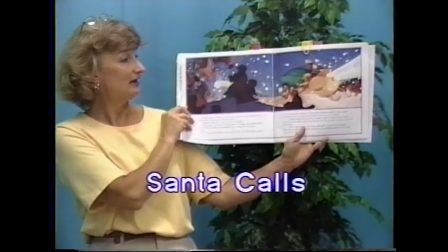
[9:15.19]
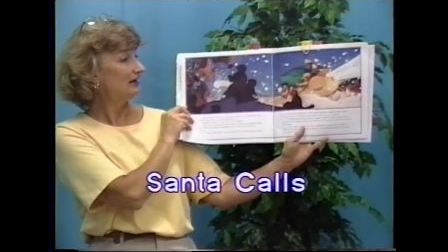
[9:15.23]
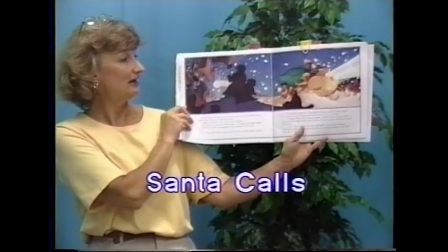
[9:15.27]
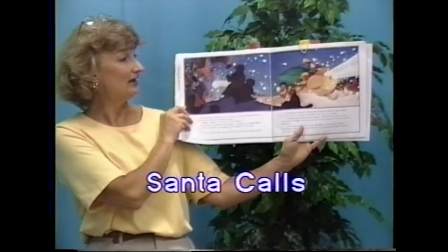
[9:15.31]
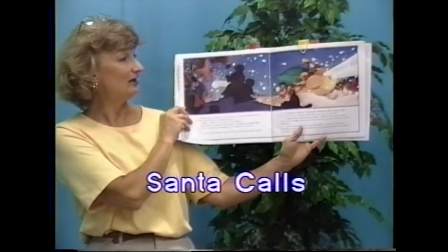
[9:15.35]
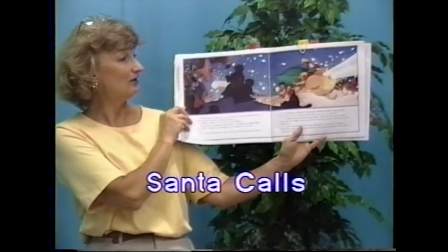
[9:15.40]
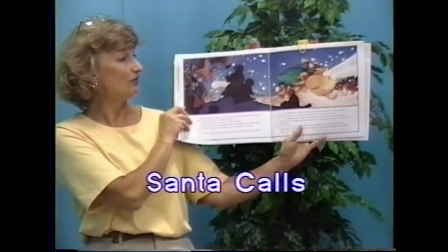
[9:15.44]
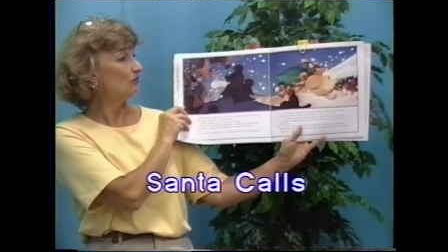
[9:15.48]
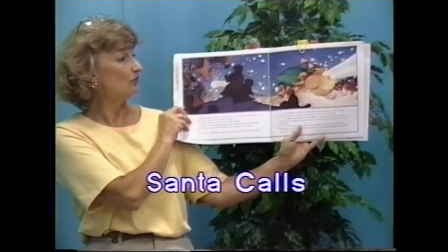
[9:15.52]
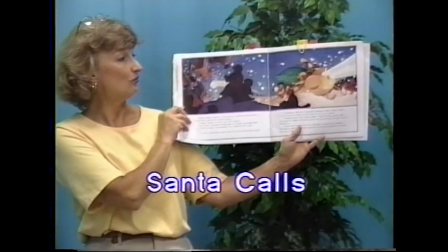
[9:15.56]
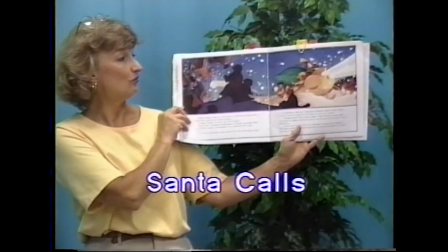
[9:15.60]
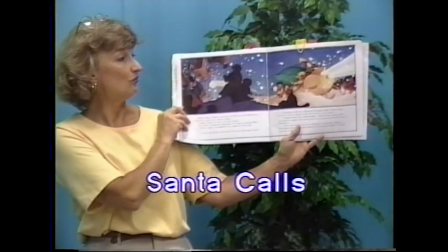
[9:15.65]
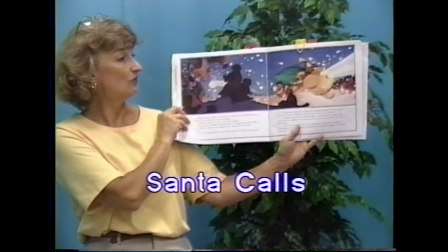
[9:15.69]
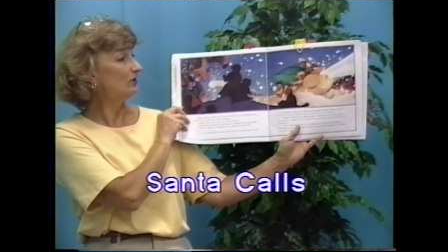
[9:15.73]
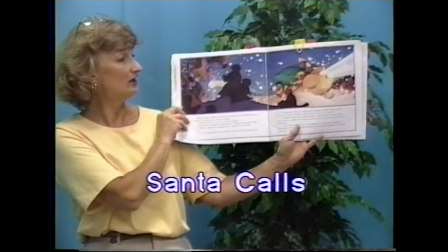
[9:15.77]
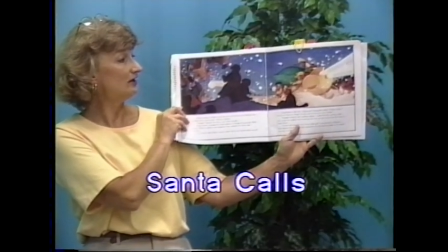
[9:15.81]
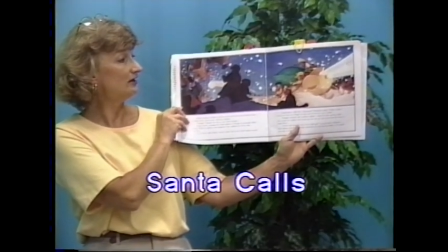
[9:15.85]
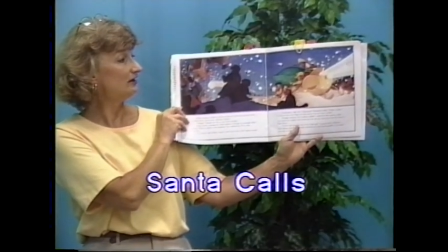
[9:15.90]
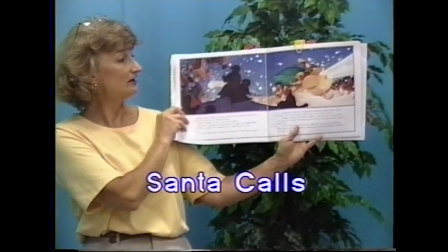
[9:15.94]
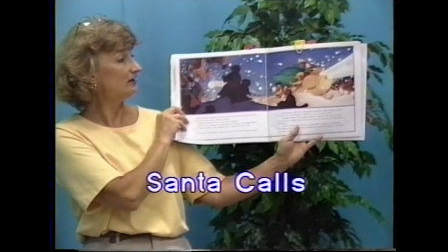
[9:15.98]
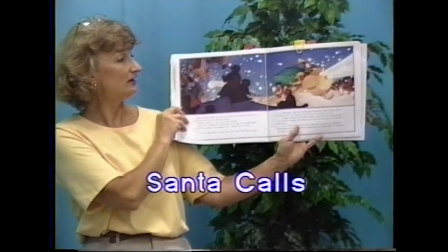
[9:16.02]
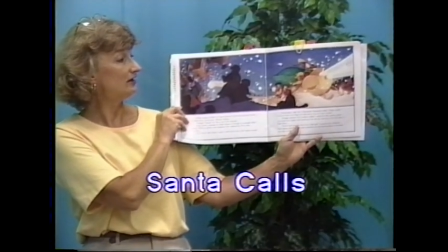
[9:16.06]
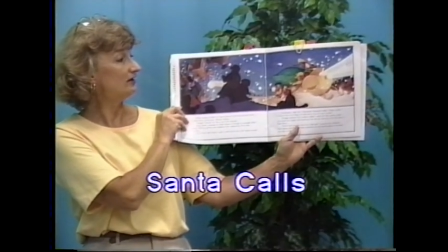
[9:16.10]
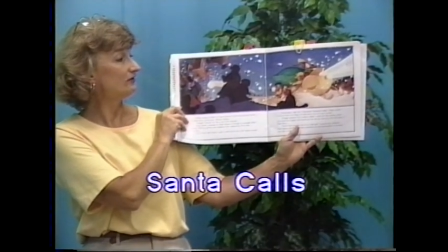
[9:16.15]
And
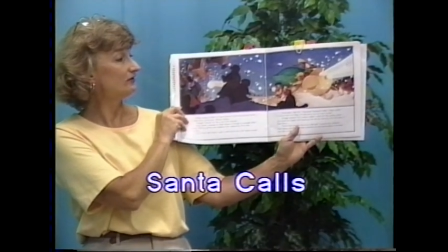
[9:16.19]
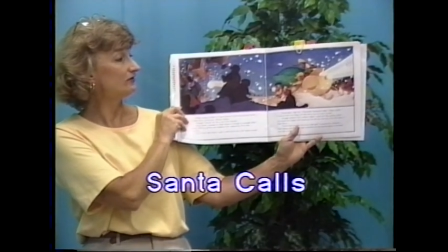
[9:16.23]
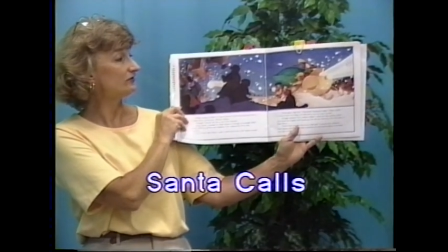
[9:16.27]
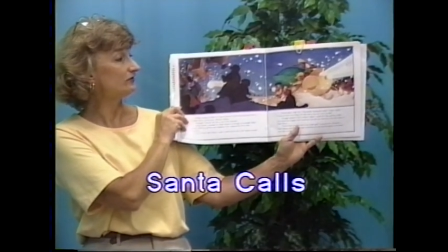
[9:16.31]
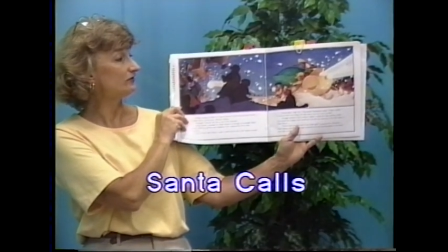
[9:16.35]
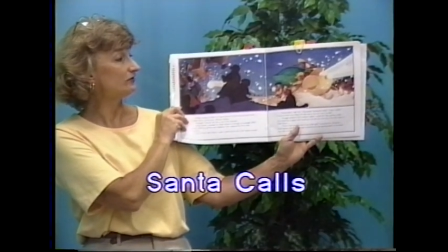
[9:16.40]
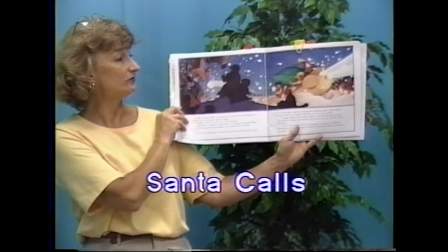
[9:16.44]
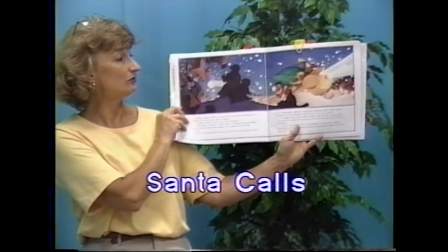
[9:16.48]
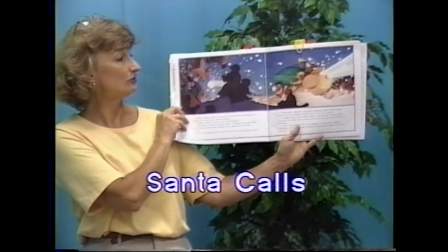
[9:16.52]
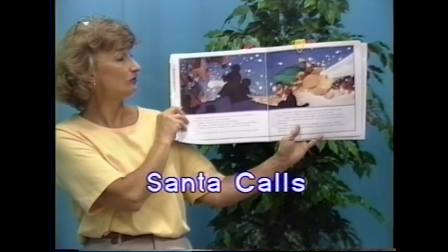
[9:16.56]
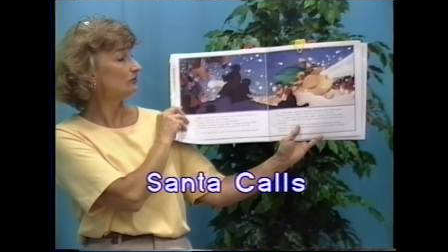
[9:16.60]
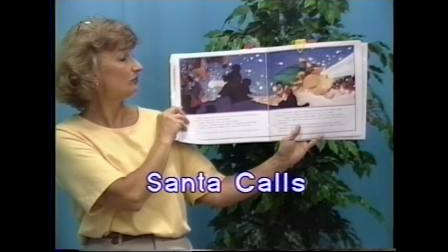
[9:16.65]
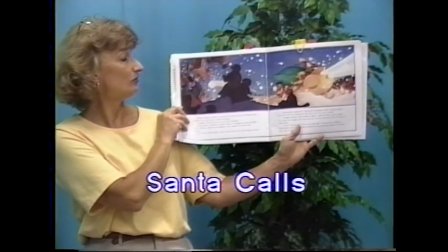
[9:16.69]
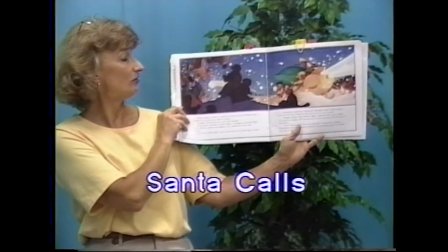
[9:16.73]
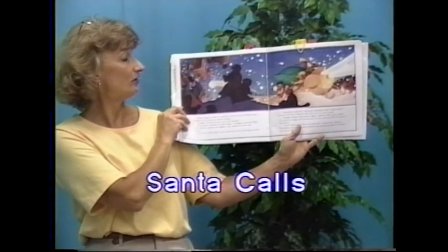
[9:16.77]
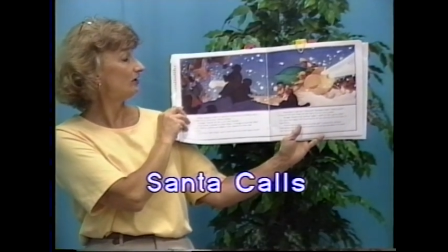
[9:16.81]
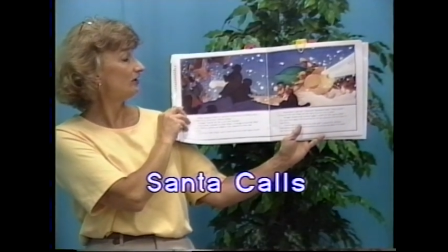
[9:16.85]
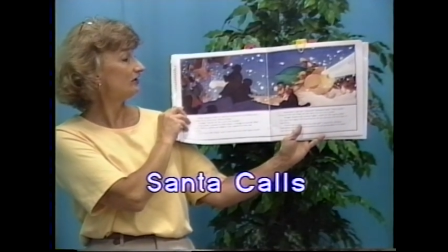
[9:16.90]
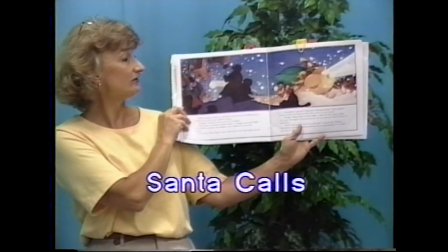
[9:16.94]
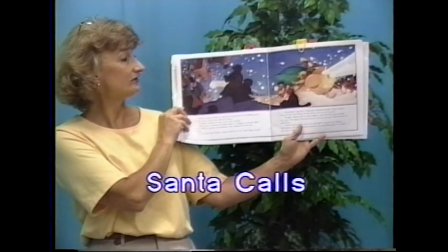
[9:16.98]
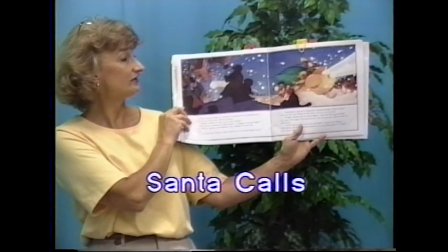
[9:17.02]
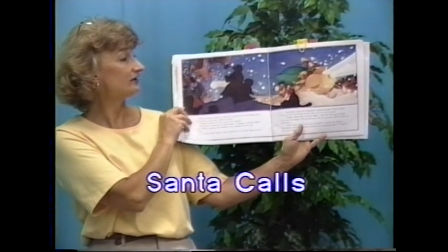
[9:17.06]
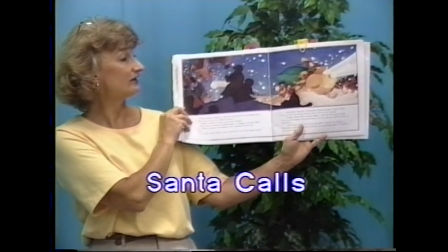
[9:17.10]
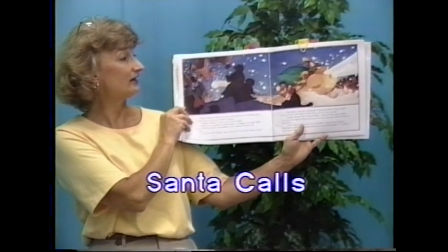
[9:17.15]
one of the
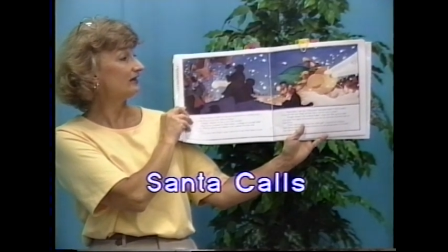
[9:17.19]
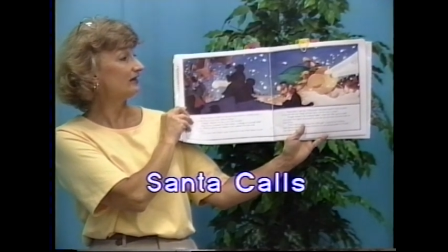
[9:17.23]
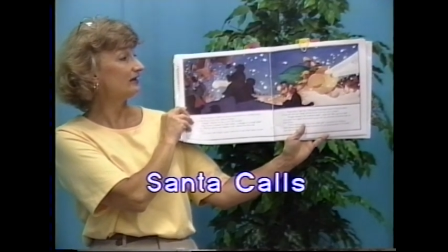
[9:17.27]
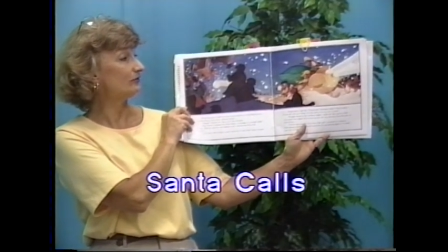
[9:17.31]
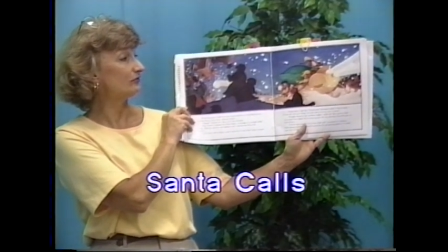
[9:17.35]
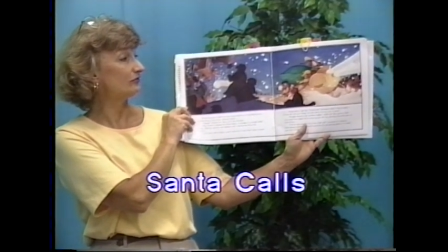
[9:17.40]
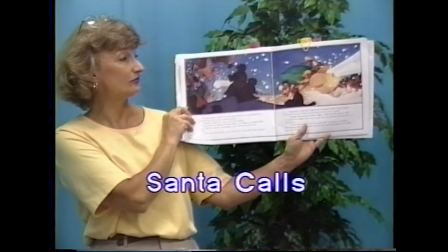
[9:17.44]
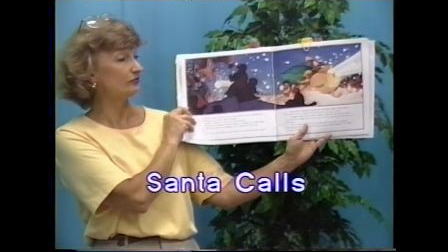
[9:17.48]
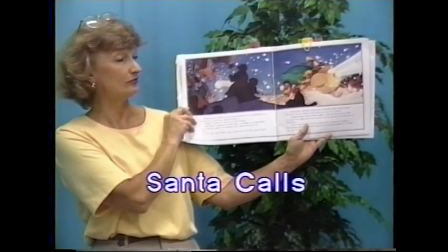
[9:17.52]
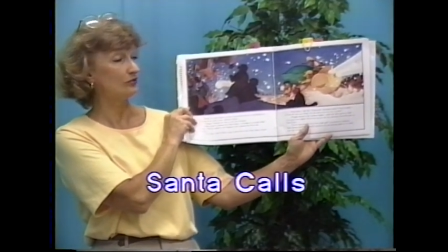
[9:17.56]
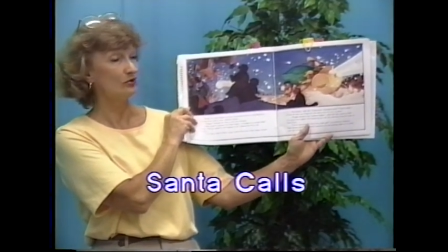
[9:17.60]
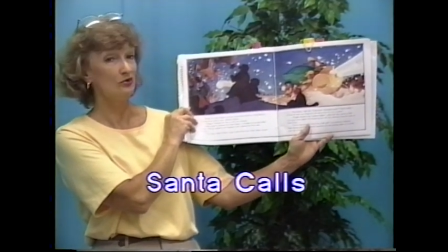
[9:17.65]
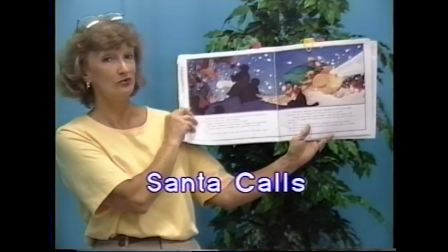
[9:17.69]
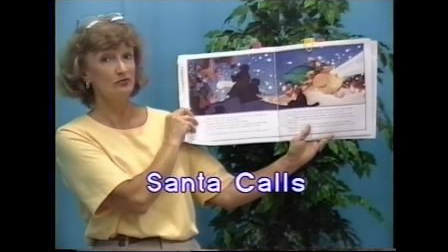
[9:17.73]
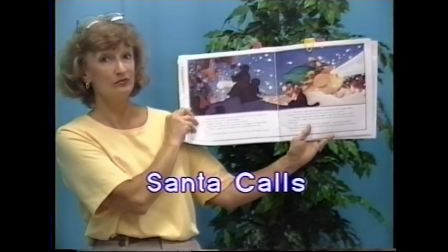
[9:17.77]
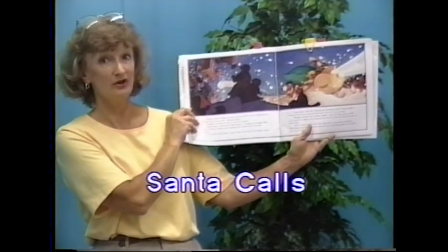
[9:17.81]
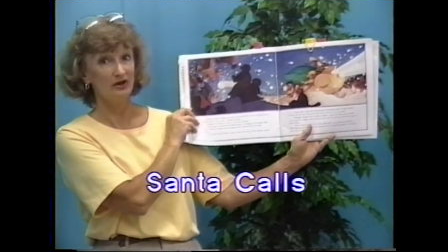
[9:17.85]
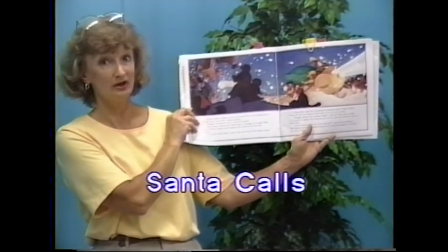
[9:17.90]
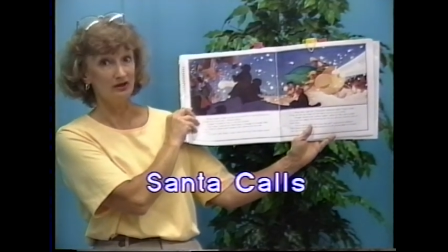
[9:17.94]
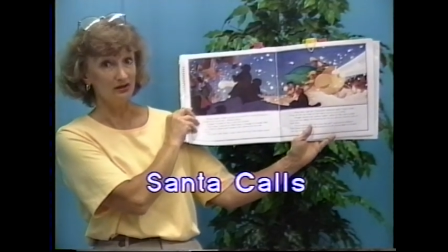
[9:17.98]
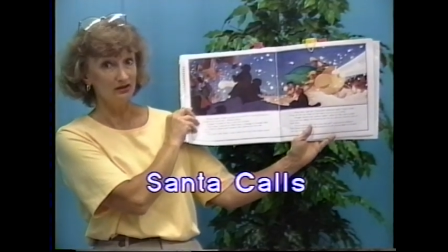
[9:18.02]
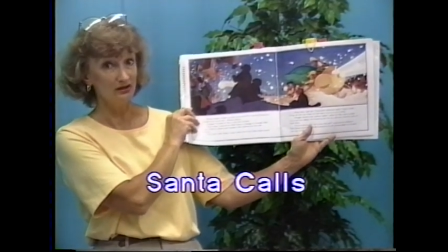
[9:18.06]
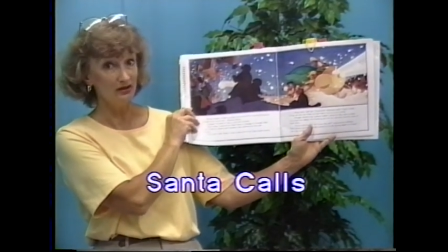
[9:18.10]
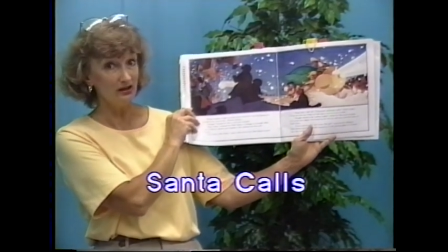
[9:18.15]
snowballs that was thrown by
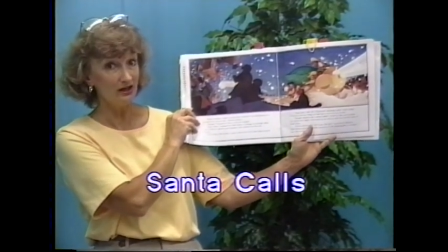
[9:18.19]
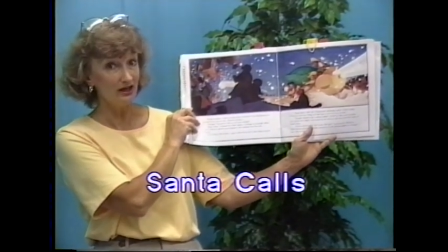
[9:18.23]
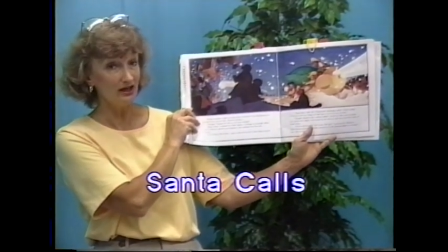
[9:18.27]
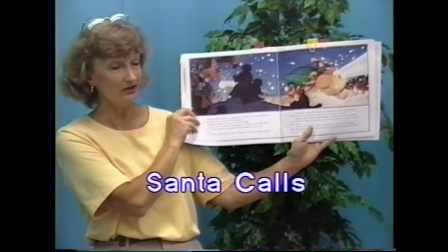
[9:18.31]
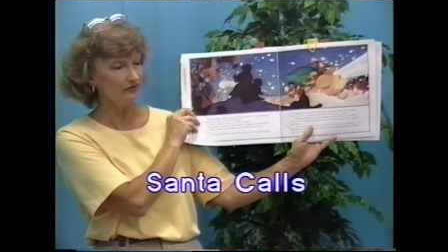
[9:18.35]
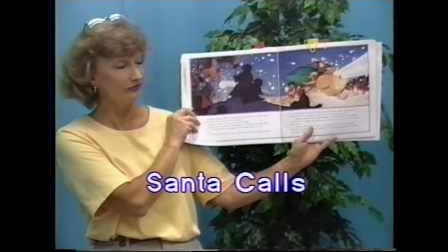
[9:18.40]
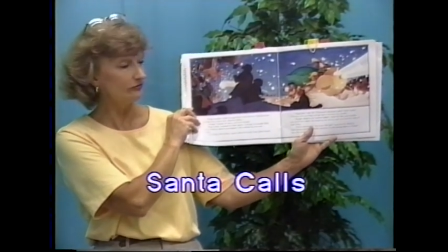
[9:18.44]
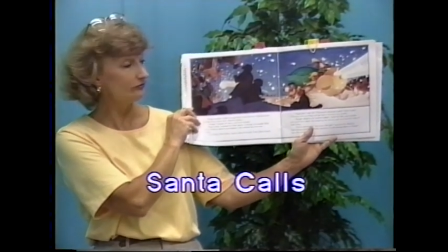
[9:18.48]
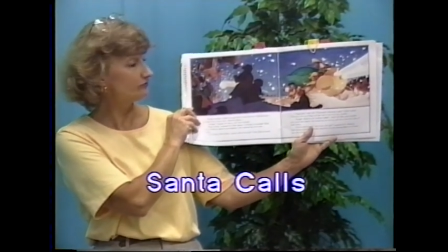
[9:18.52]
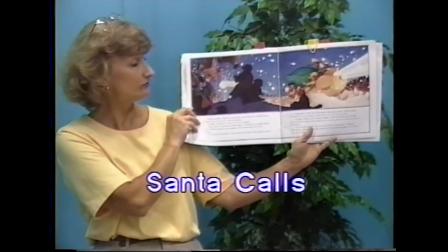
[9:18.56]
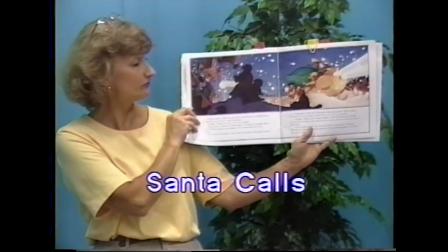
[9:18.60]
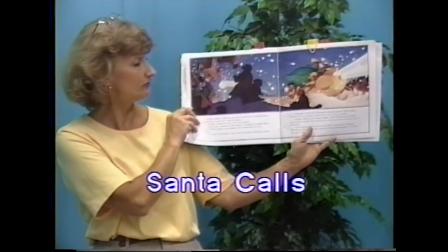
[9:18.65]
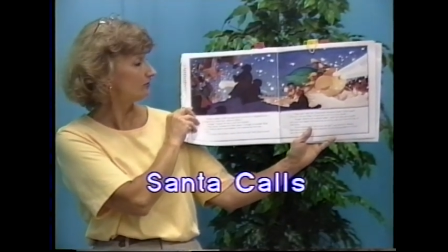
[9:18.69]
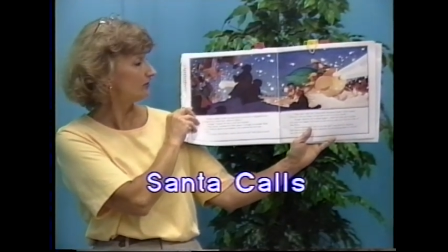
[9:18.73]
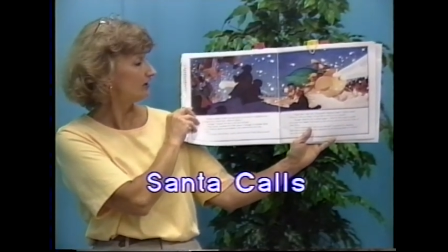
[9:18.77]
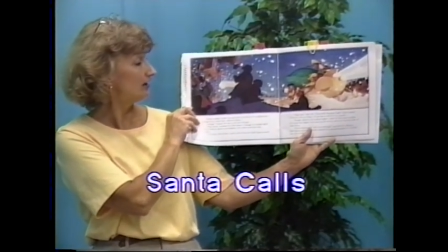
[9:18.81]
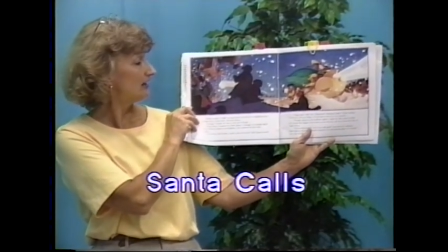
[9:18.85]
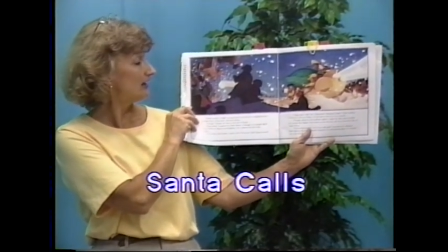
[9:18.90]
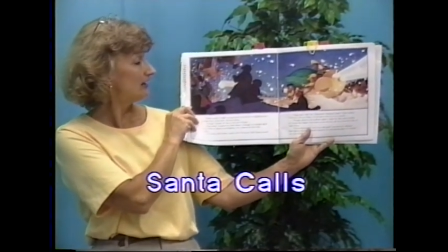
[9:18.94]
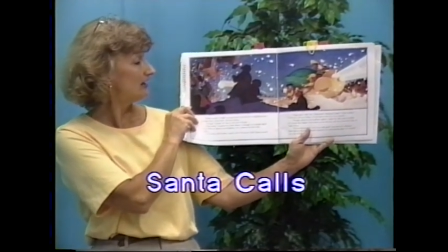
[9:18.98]
little Esther